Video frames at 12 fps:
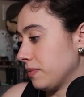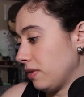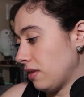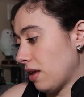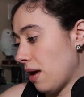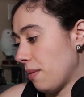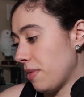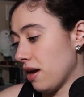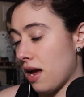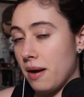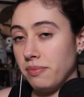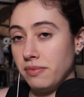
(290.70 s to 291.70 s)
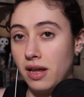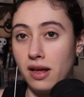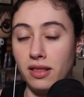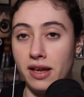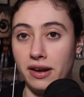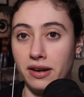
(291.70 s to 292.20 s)
Now, I'm
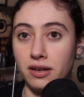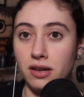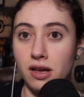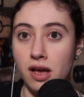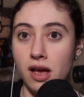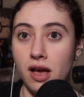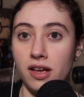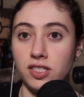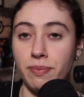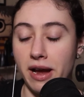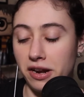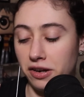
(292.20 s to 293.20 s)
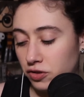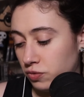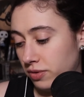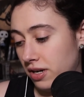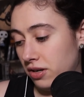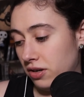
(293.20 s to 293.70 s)
not like a Spanish
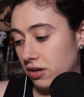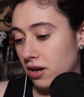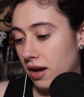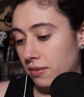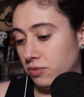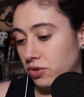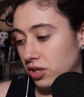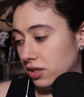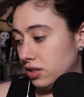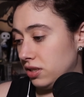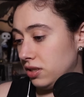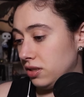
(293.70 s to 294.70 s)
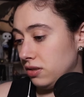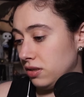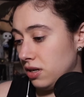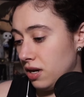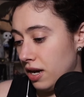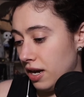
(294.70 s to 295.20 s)
reader. I
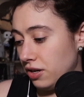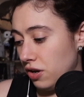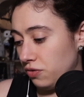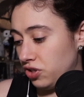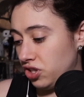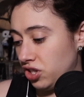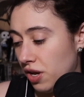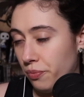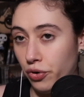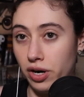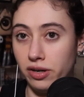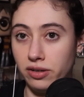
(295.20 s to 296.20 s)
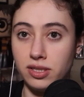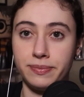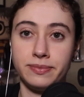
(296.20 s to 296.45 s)
know some words.